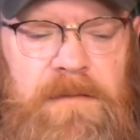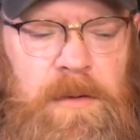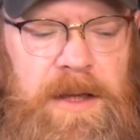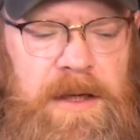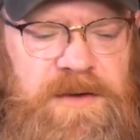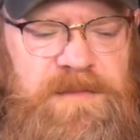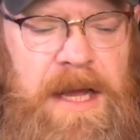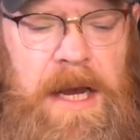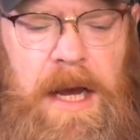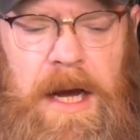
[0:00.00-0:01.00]
You know what that is.
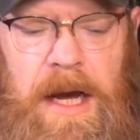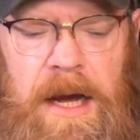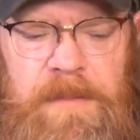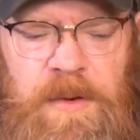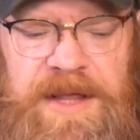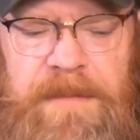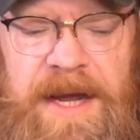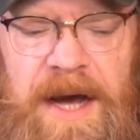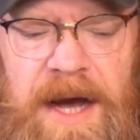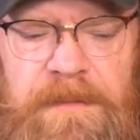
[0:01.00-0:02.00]
but when they
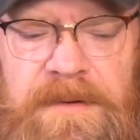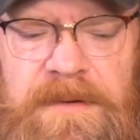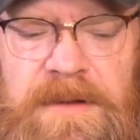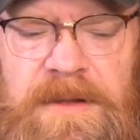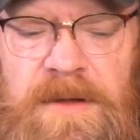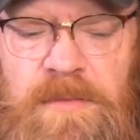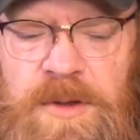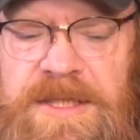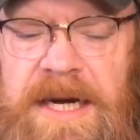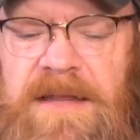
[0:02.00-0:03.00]
met up,
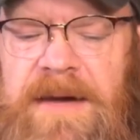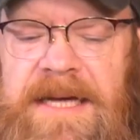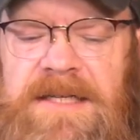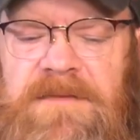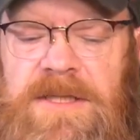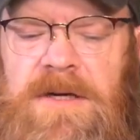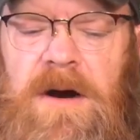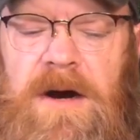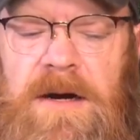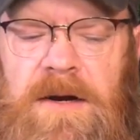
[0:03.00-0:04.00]
Brooks got in the back seat of his
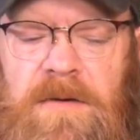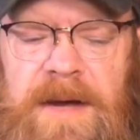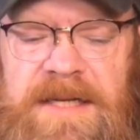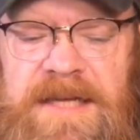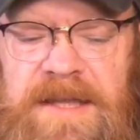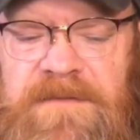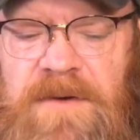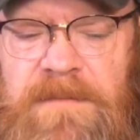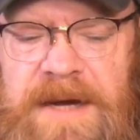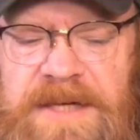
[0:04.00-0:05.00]
car. An unknown man sat in the
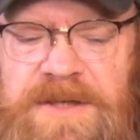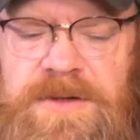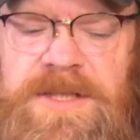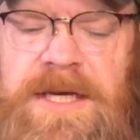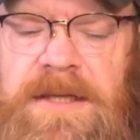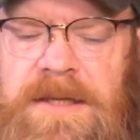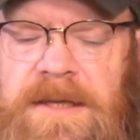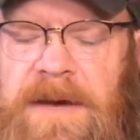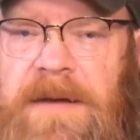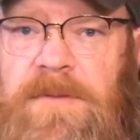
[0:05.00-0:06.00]
front passenger seat. Then
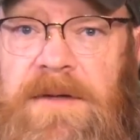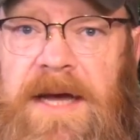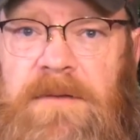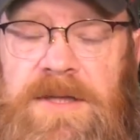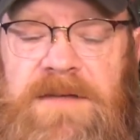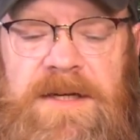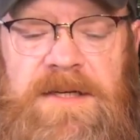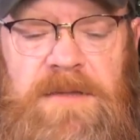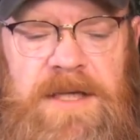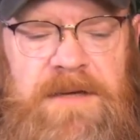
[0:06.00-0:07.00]
the man pulled out what the
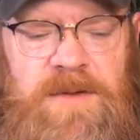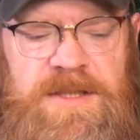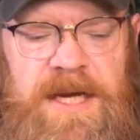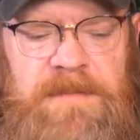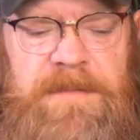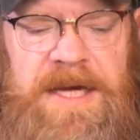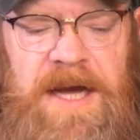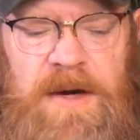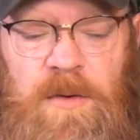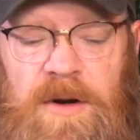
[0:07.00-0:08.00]
victim believed was a BB
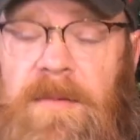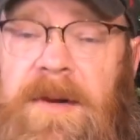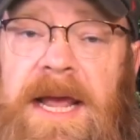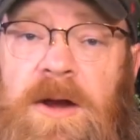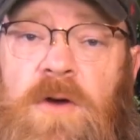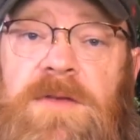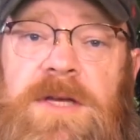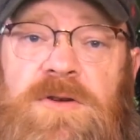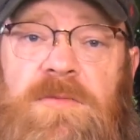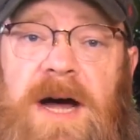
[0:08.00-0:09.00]
gun, ordered him to hand over
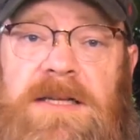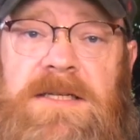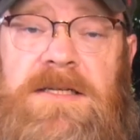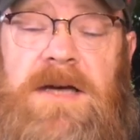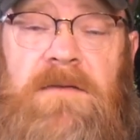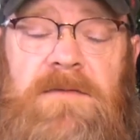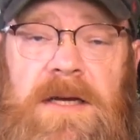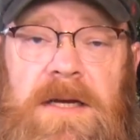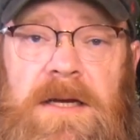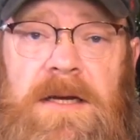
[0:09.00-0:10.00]
the two boxes of
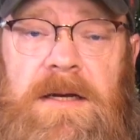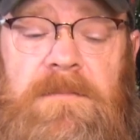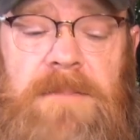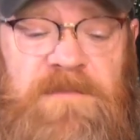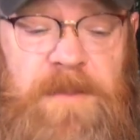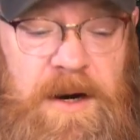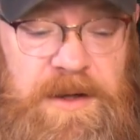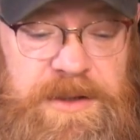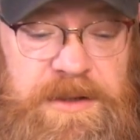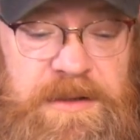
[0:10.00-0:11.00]
puff
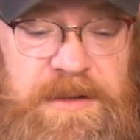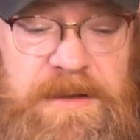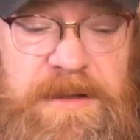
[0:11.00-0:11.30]
bars.